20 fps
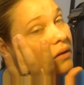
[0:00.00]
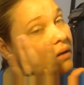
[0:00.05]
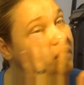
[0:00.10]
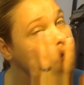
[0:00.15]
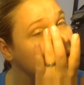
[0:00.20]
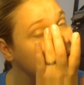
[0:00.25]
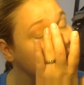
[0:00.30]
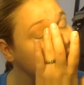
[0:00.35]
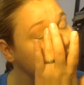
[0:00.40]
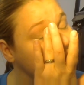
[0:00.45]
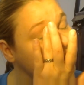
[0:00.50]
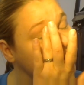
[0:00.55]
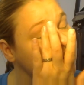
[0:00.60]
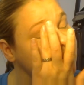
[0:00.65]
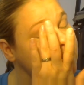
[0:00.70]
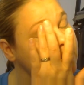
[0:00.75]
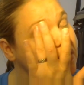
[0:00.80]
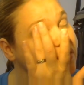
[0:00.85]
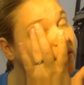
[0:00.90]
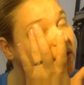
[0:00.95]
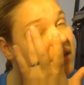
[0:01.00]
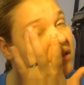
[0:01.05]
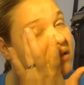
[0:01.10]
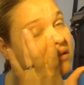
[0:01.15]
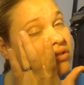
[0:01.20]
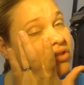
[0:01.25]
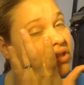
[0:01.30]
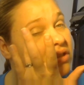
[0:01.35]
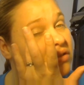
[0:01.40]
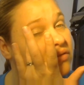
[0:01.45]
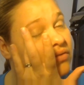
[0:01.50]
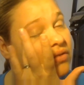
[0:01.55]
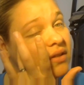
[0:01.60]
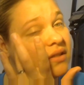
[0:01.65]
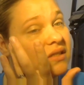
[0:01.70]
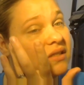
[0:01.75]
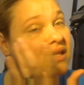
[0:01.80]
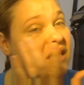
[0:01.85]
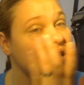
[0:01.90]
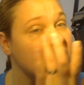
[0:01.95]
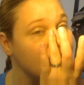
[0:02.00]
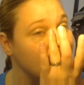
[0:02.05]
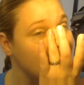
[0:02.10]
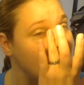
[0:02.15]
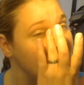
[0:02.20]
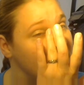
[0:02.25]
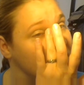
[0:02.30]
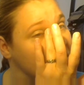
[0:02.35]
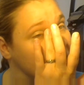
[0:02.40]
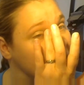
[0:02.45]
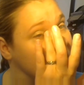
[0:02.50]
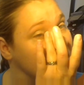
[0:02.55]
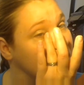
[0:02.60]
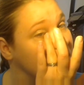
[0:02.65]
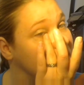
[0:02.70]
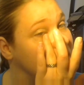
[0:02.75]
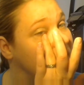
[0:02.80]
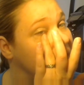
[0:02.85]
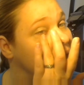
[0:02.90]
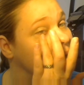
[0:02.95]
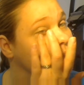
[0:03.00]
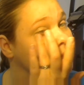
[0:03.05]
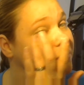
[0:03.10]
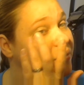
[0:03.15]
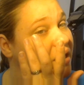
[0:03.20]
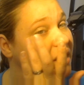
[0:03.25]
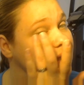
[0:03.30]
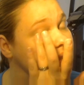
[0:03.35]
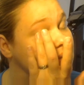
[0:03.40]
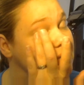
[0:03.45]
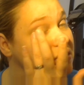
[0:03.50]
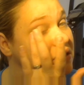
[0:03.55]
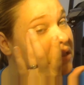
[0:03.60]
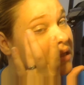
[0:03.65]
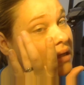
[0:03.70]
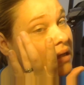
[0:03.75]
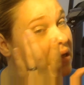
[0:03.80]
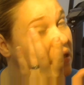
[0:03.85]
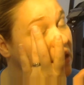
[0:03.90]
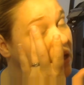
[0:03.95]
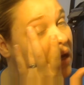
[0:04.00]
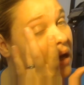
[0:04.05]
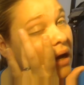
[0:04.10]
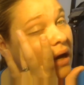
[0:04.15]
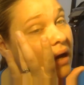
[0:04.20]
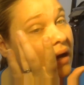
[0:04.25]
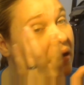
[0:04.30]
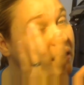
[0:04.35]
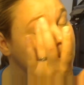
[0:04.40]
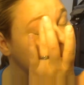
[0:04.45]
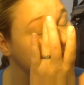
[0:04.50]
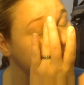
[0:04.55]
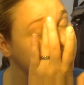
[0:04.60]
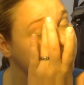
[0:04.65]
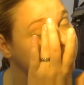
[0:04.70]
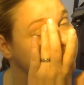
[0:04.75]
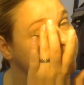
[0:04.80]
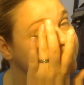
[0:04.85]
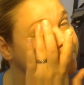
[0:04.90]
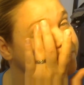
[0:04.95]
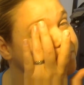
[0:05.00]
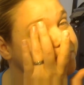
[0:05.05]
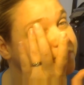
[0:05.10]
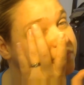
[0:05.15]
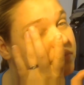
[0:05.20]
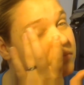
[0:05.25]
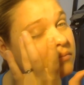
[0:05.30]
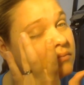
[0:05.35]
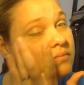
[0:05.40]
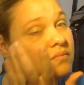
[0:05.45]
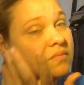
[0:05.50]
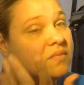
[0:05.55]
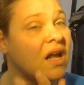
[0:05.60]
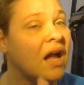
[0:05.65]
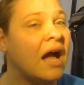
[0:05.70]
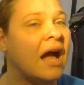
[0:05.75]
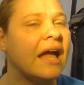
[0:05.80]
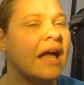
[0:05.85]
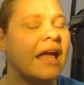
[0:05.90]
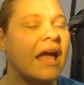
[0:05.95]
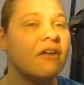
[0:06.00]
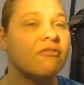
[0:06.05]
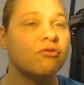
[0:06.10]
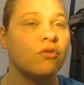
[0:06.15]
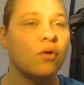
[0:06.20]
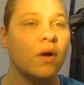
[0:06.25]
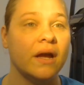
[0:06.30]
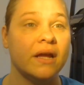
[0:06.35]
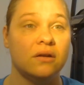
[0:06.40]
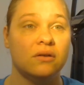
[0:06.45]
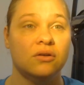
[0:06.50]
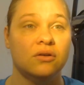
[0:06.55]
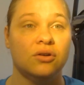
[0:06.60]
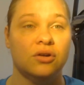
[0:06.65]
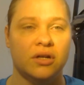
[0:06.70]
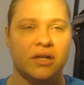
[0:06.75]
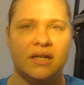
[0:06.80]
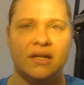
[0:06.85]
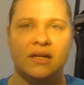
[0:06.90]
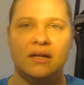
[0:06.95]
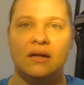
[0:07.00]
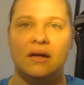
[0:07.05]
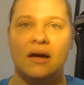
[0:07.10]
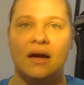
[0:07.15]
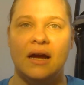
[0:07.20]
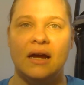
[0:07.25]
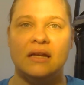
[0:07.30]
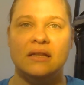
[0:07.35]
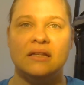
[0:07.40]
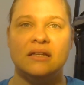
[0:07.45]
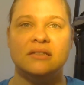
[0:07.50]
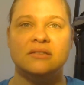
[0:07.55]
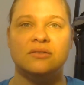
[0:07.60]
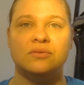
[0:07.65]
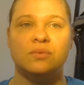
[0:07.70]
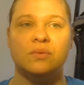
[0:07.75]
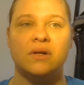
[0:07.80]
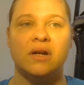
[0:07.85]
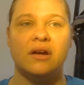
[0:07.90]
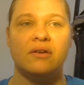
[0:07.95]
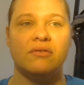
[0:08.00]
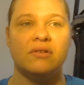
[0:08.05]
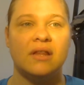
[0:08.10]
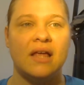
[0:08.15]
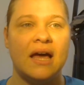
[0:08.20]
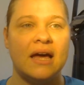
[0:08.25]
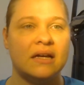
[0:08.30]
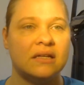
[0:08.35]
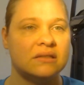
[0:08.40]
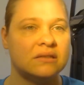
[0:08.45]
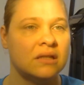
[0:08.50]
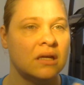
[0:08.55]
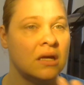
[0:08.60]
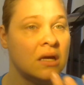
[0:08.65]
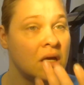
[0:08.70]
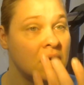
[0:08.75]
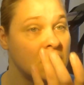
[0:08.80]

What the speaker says: you know, the rest of it is just for the sake of having that base. I have quite hooded eyelids when I relax,